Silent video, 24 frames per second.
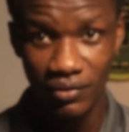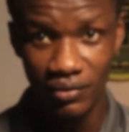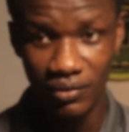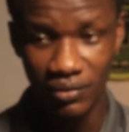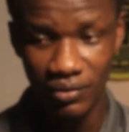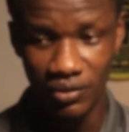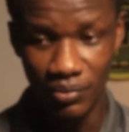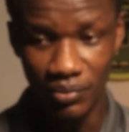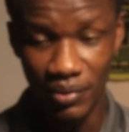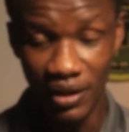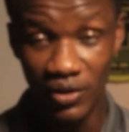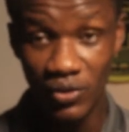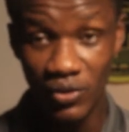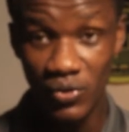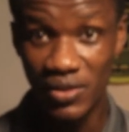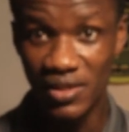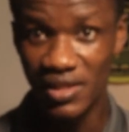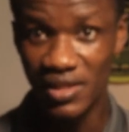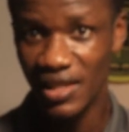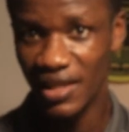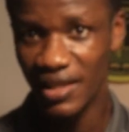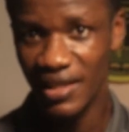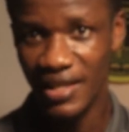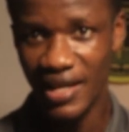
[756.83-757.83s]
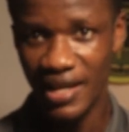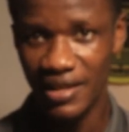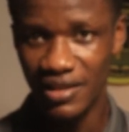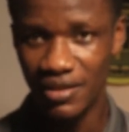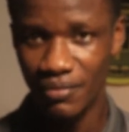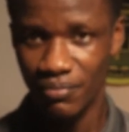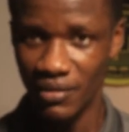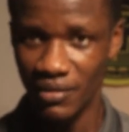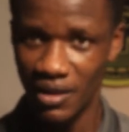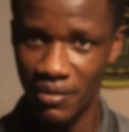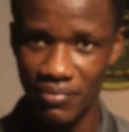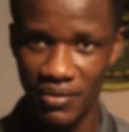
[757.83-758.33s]
you begin to see that
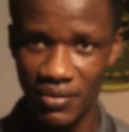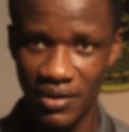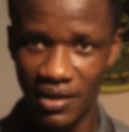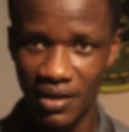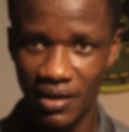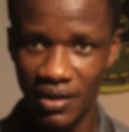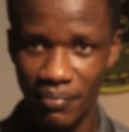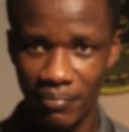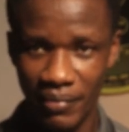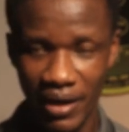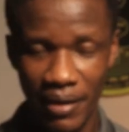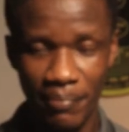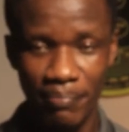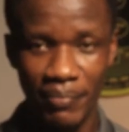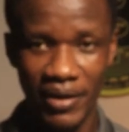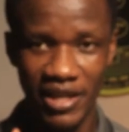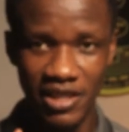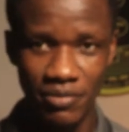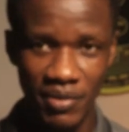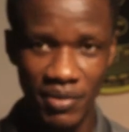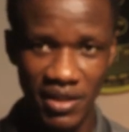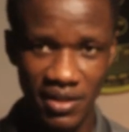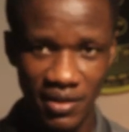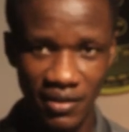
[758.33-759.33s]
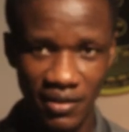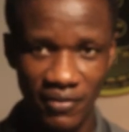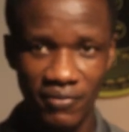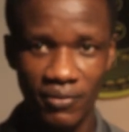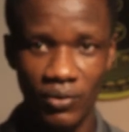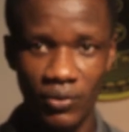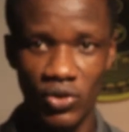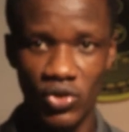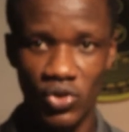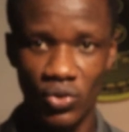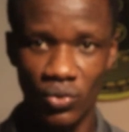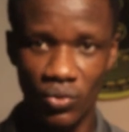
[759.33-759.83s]
maybe my perspective
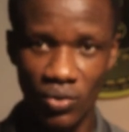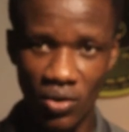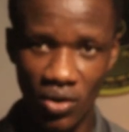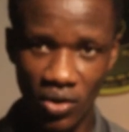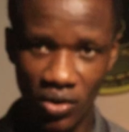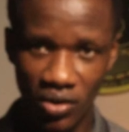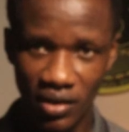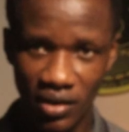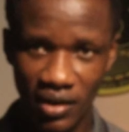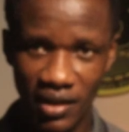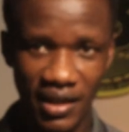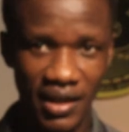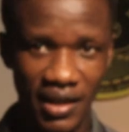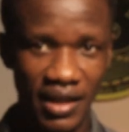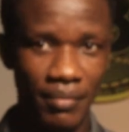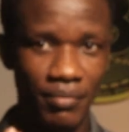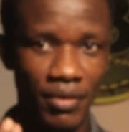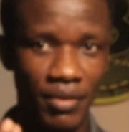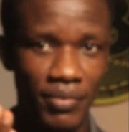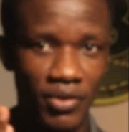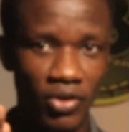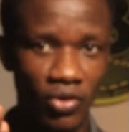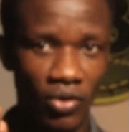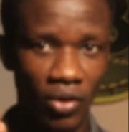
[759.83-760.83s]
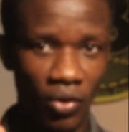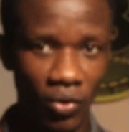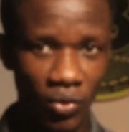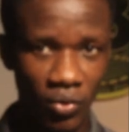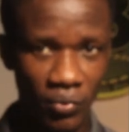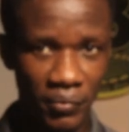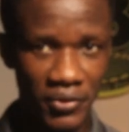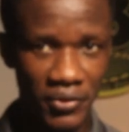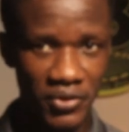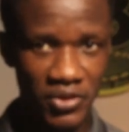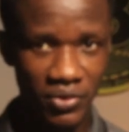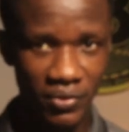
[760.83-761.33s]
was wrong, and maybe your
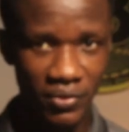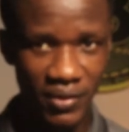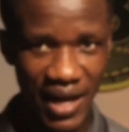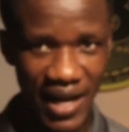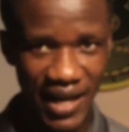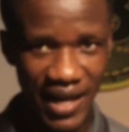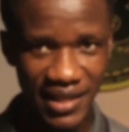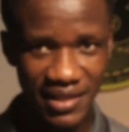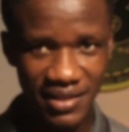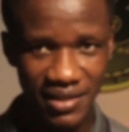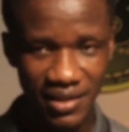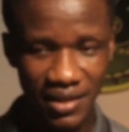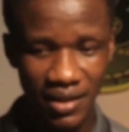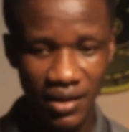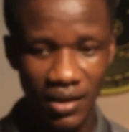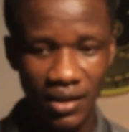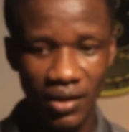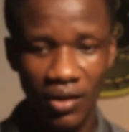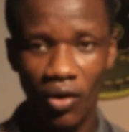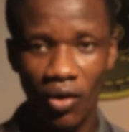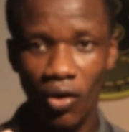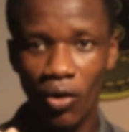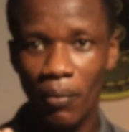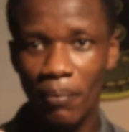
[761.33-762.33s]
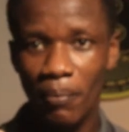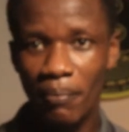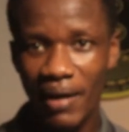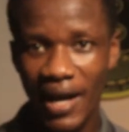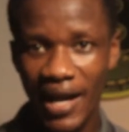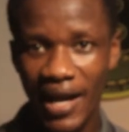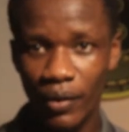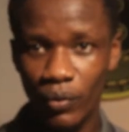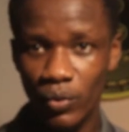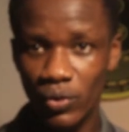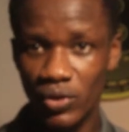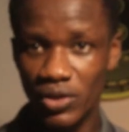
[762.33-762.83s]
own was right, or
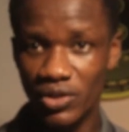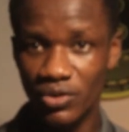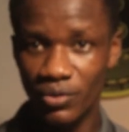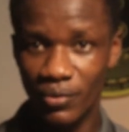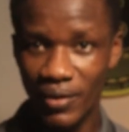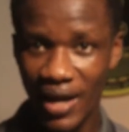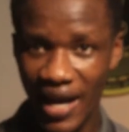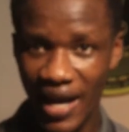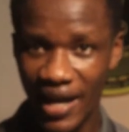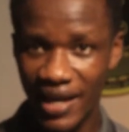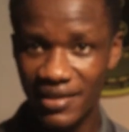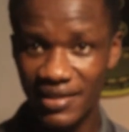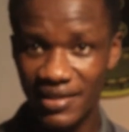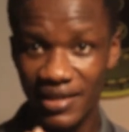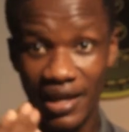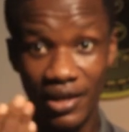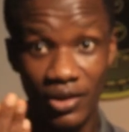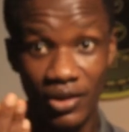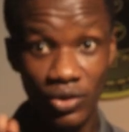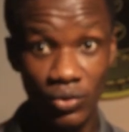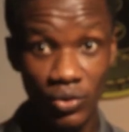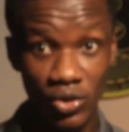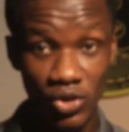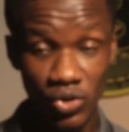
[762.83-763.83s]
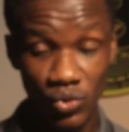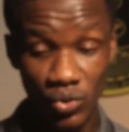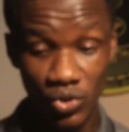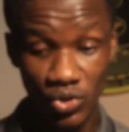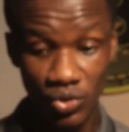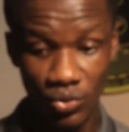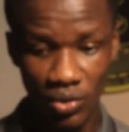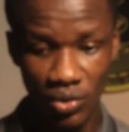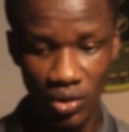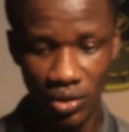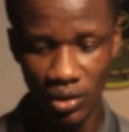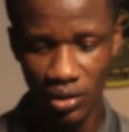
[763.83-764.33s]
mine was right and yours
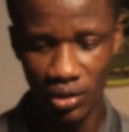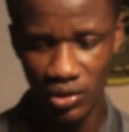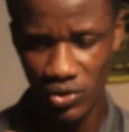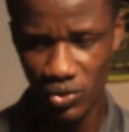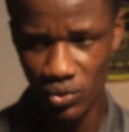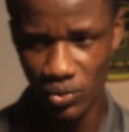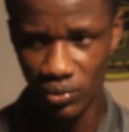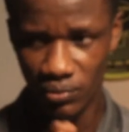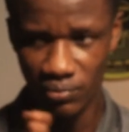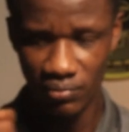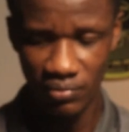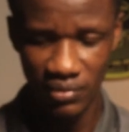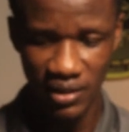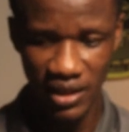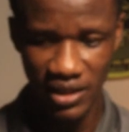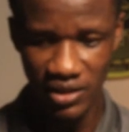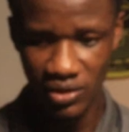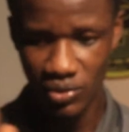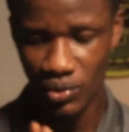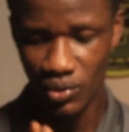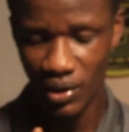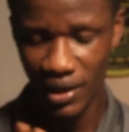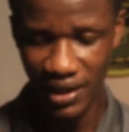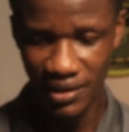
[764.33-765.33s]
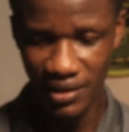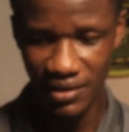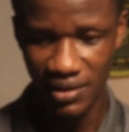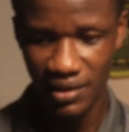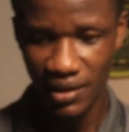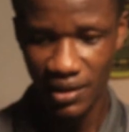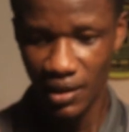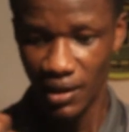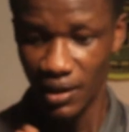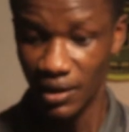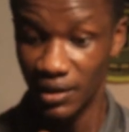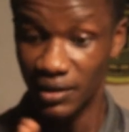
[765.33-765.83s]
was wrong. So let's look at
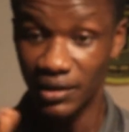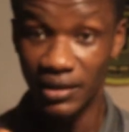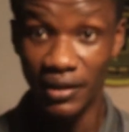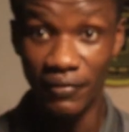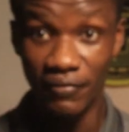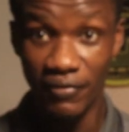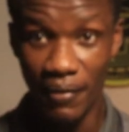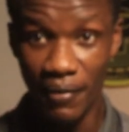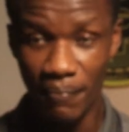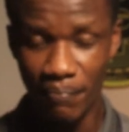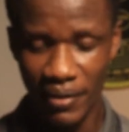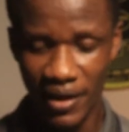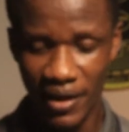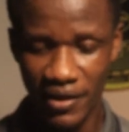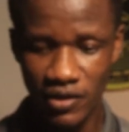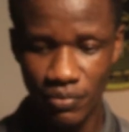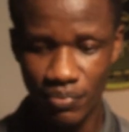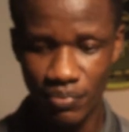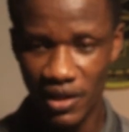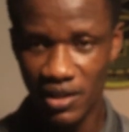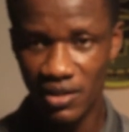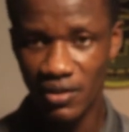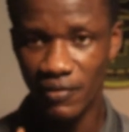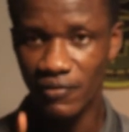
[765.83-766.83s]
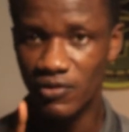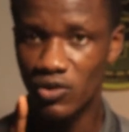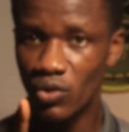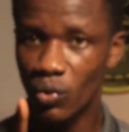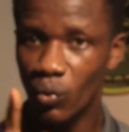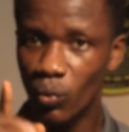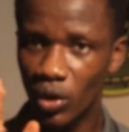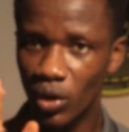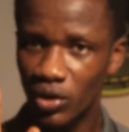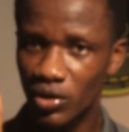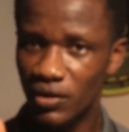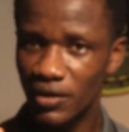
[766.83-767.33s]
different perspectives. So
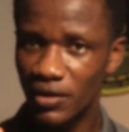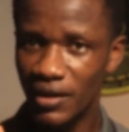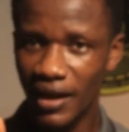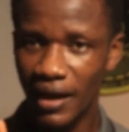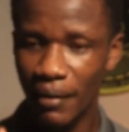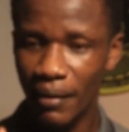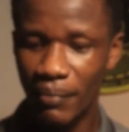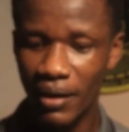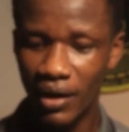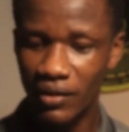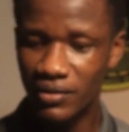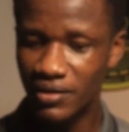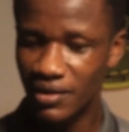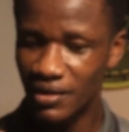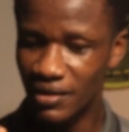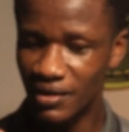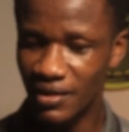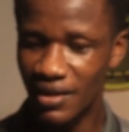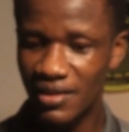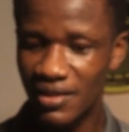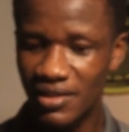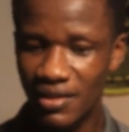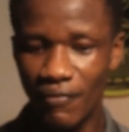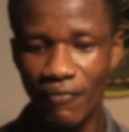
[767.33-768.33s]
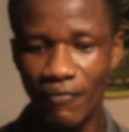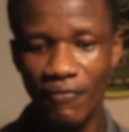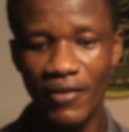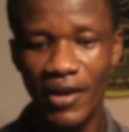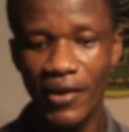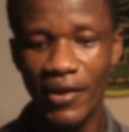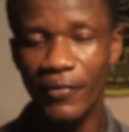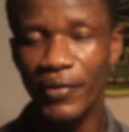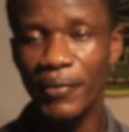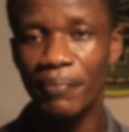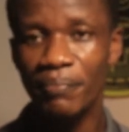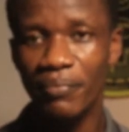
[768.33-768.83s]
what do you think about this
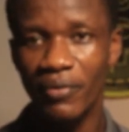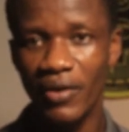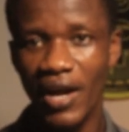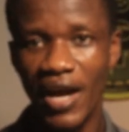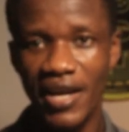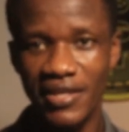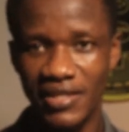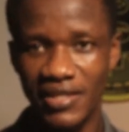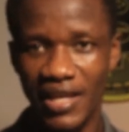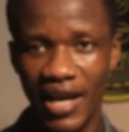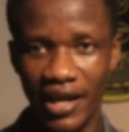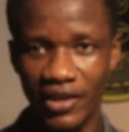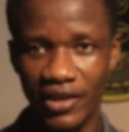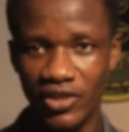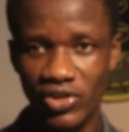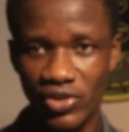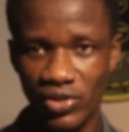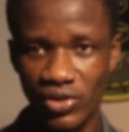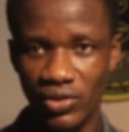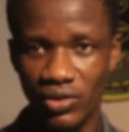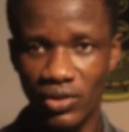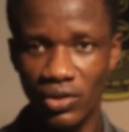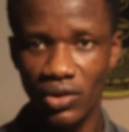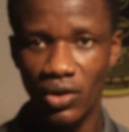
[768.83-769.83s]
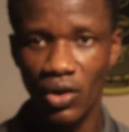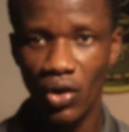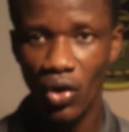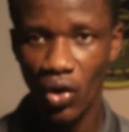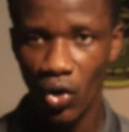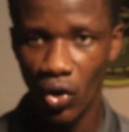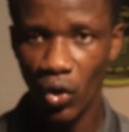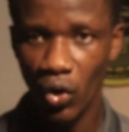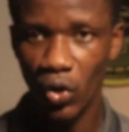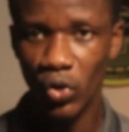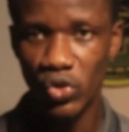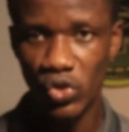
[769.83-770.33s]
very price action
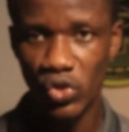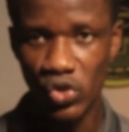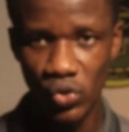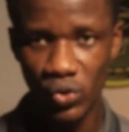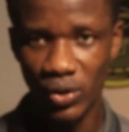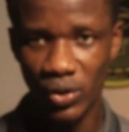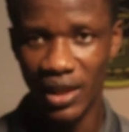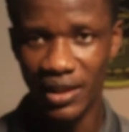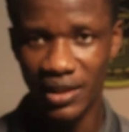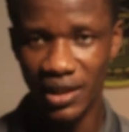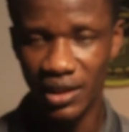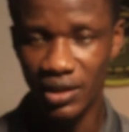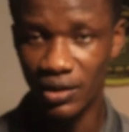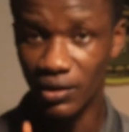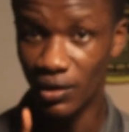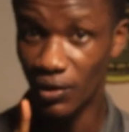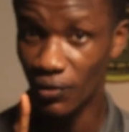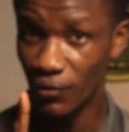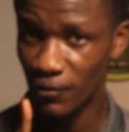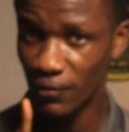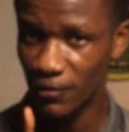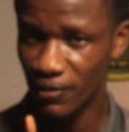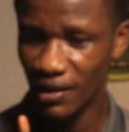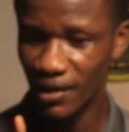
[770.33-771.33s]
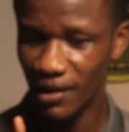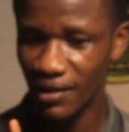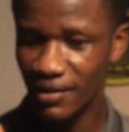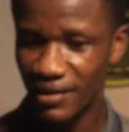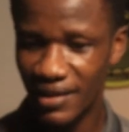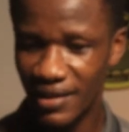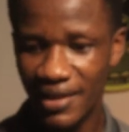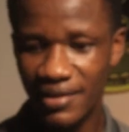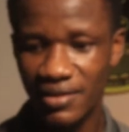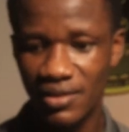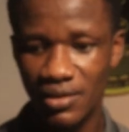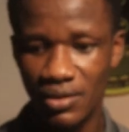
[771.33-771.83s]
on Solana? Do you think
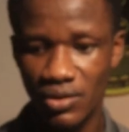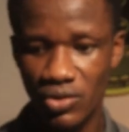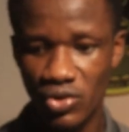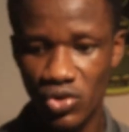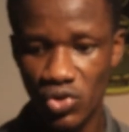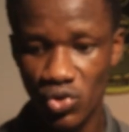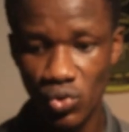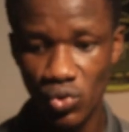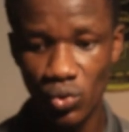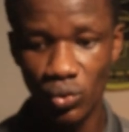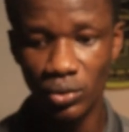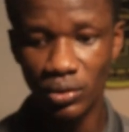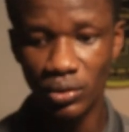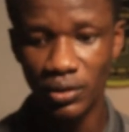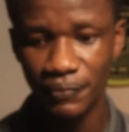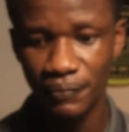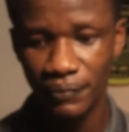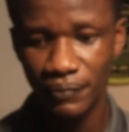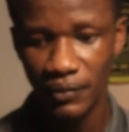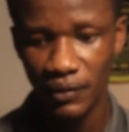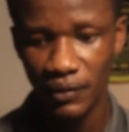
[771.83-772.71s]
that SOL